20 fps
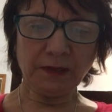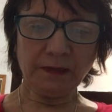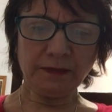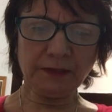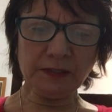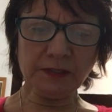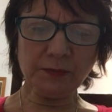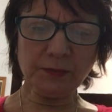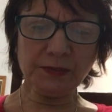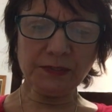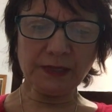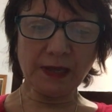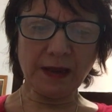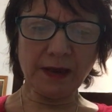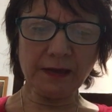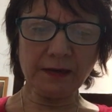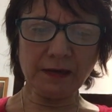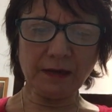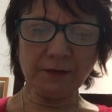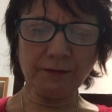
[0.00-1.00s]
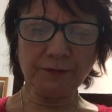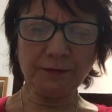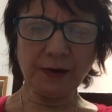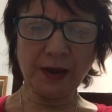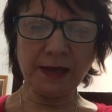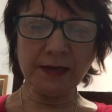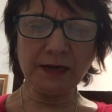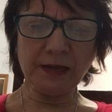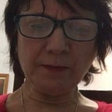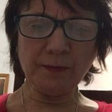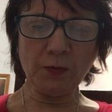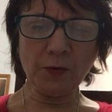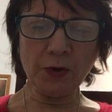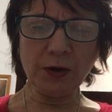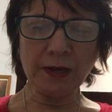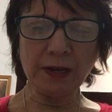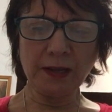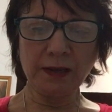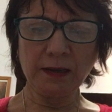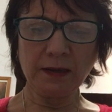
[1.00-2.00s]
This was on a Friday
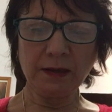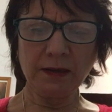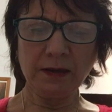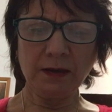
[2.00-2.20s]
morning,